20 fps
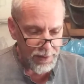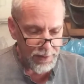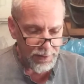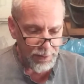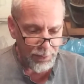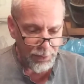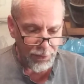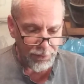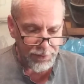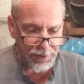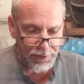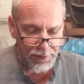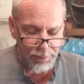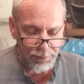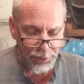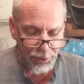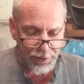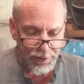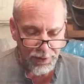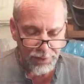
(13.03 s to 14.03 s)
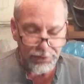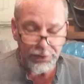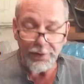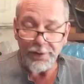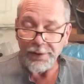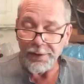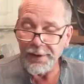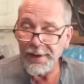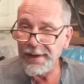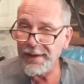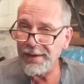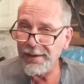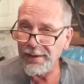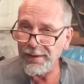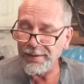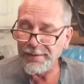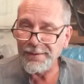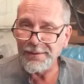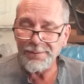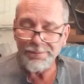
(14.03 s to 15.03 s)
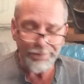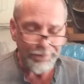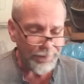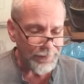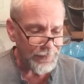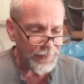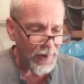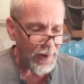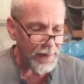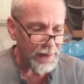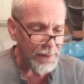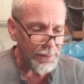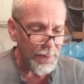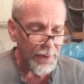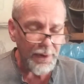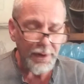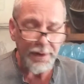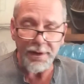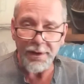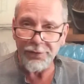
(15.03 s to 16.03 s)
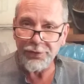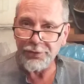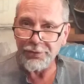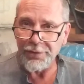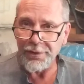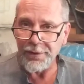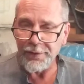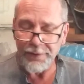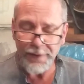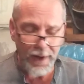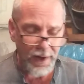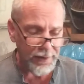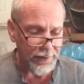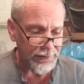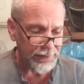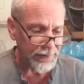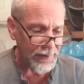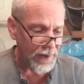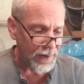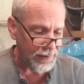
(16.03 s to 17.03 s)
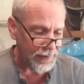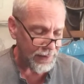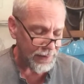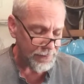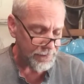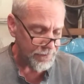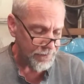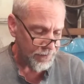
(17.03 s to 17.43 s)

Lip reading: The book gives you a little tiny bit of history of Nagasaki.